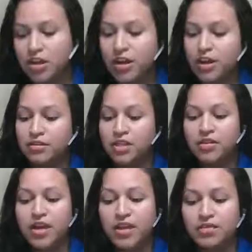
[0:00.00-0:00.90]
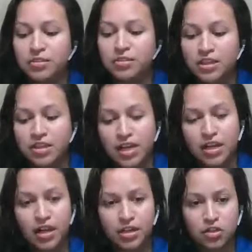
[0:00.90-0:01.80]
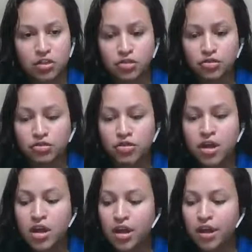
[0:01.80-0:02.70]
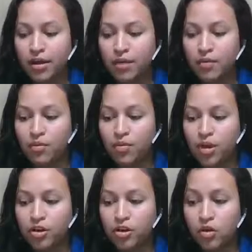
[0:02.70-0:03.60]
Definitely gave us some insight as to what your